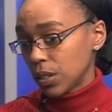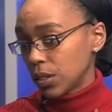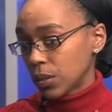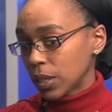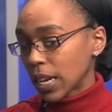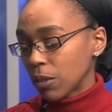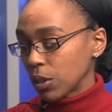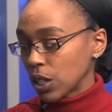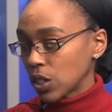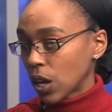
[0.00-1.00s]
we're not
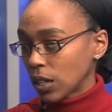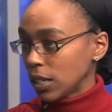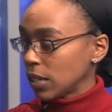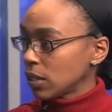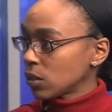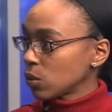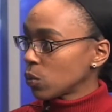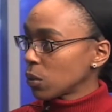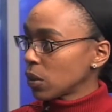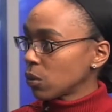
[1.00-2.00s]
really taught that as
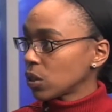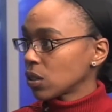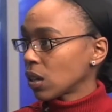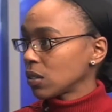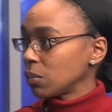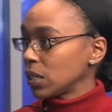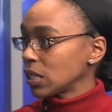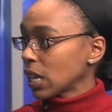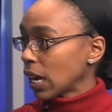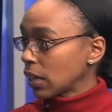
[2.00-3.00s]
women. We're taught to be
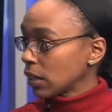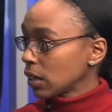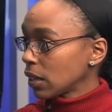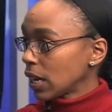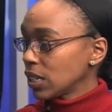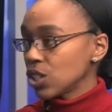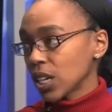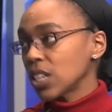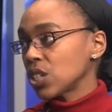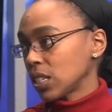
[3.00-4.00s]
silent a lot. It's
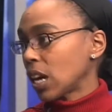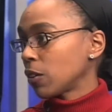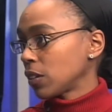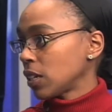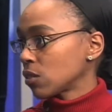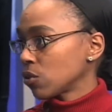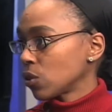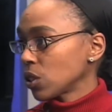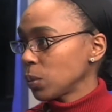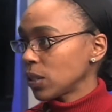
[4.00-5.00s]
changing nowadays, of
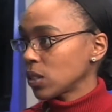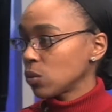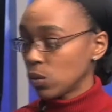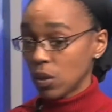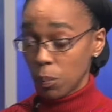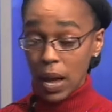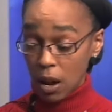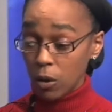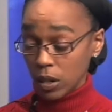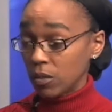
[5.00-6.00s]
course, because the
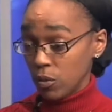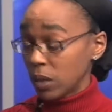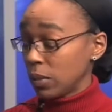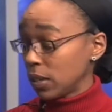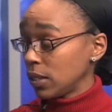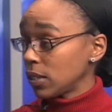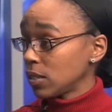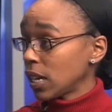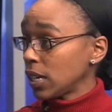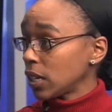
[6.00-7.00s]
power of women is
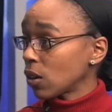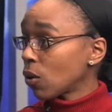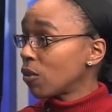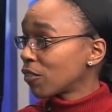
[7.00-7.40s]
taking over.